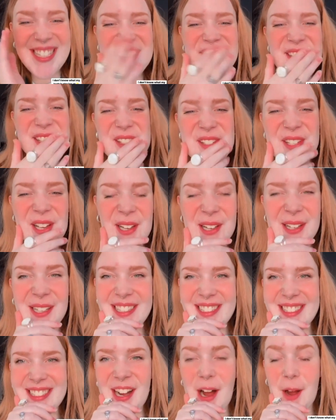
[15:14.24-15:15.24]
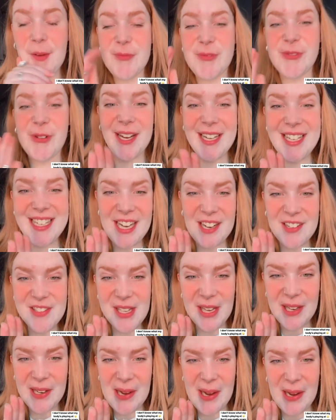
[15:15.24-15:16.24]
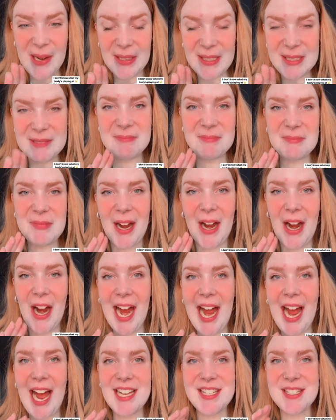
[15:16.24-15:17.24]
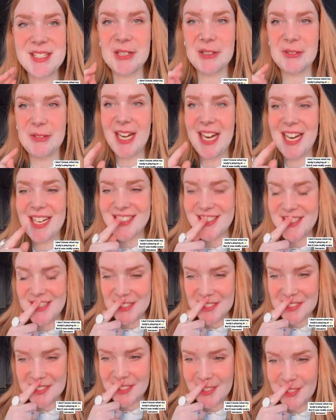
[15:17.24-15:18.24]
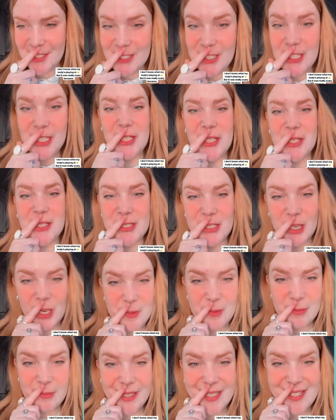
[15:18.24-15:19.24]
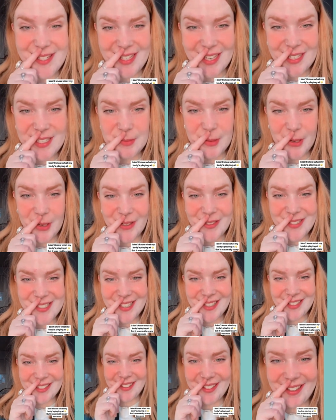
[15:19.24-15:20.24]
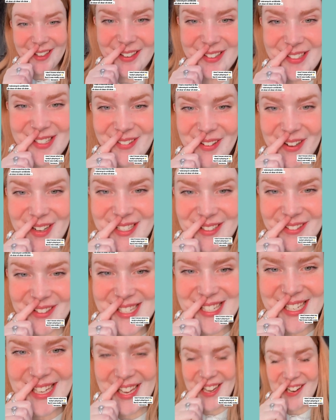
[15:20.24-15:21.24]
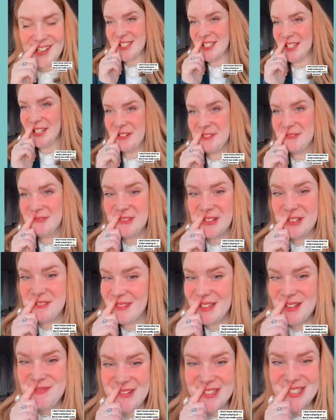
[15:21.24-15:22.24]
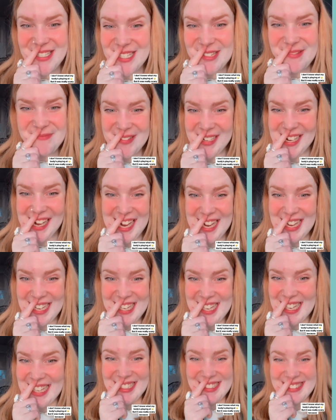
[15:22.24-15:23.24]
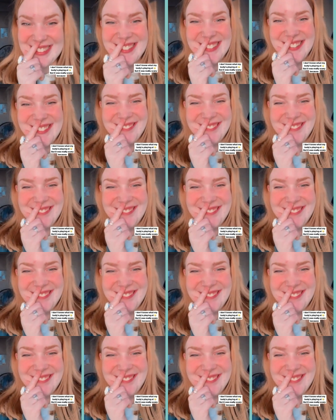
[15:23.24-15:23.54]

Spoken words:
So I'm finally allowed to go home. I had a reaction to the tobramycin antibiotic. Oh dear, oh dear, oh dear. I don't know what my body's playing at.